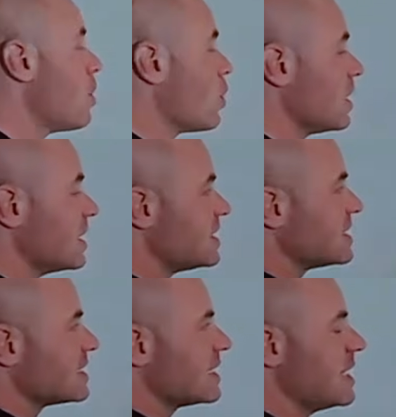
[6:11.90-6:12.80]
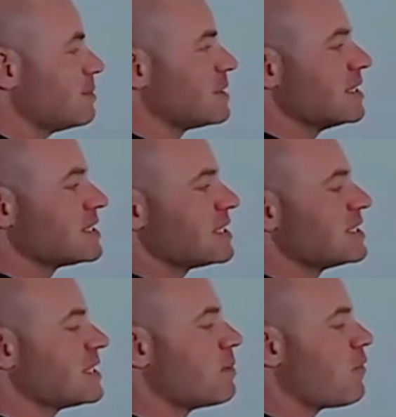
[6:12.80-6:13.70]
but let's just keep to this
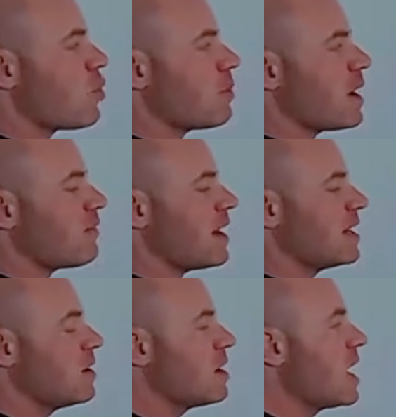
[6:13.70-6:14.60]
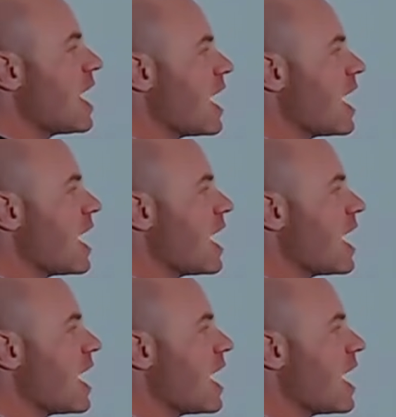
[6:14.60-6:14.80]
simple format right here.